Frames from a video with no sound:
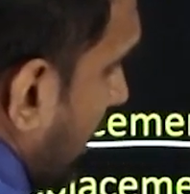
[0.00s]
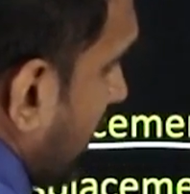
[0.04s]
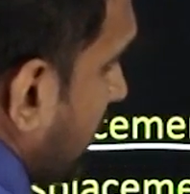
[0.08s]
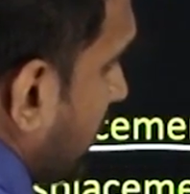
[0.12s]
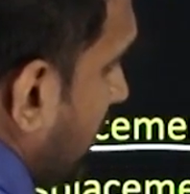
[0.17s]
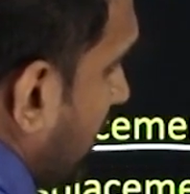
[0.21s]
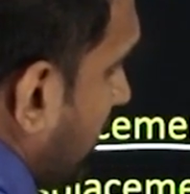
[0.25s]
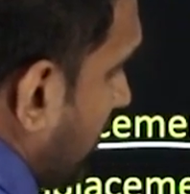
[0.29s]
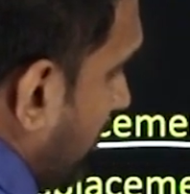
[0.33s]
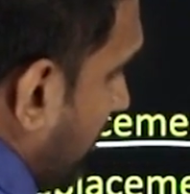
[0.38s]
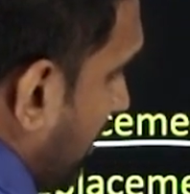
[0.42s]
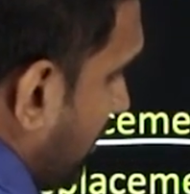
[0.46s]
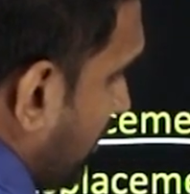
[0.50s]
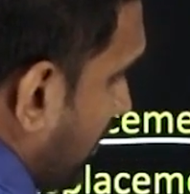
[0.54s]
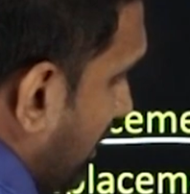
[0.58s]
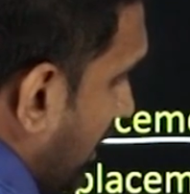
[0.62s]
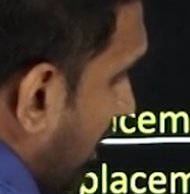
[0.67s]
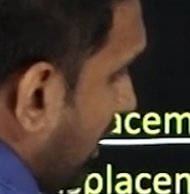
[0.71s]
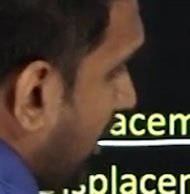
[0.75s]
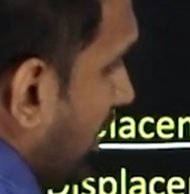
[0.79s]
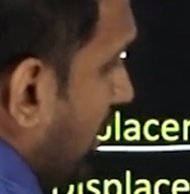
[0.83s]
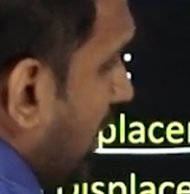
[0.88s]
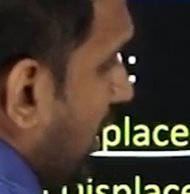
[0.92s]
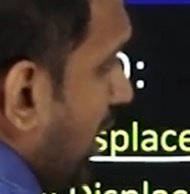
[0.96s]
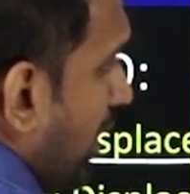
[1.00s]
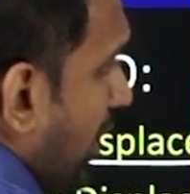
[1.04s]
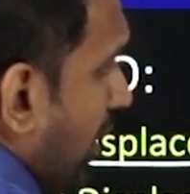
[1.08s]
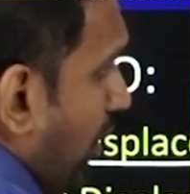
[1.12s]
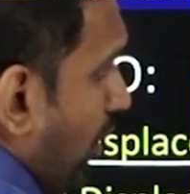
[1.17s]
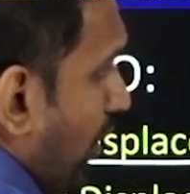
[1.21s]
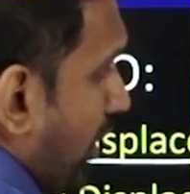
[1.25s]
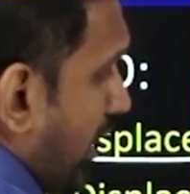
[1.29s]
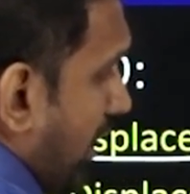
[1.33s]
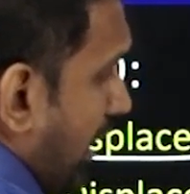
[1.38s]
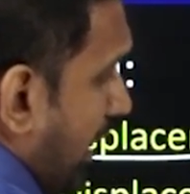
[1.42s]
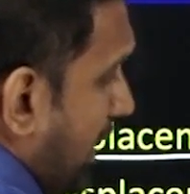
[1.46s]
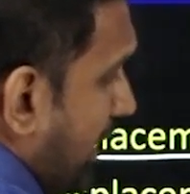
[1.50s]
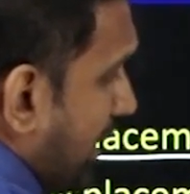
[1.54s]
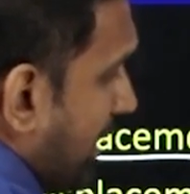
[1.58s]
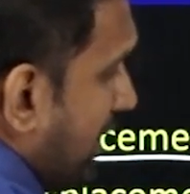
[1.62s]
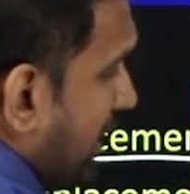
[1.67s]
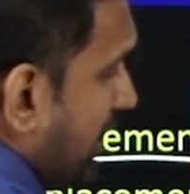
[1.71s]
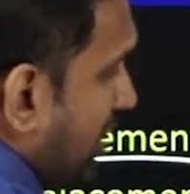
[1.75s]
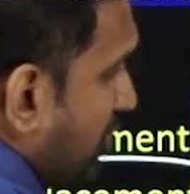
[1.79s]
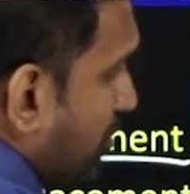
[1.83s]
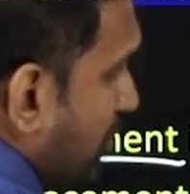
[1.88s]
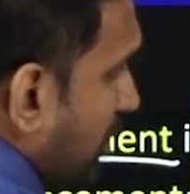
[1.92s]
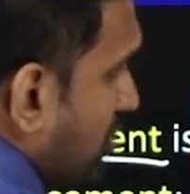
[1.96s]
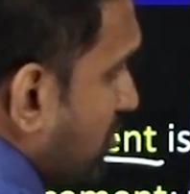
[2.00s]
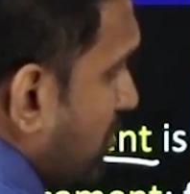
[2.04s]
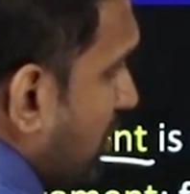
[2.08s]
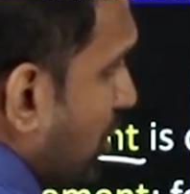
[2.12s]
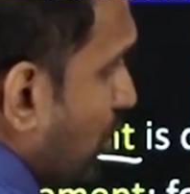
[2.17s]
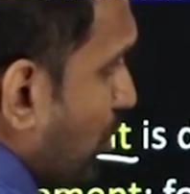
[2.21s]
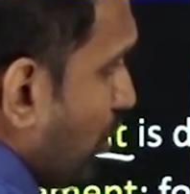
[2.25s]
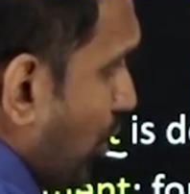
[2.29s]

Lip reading: Naxalism, etc. Okay, internal displacement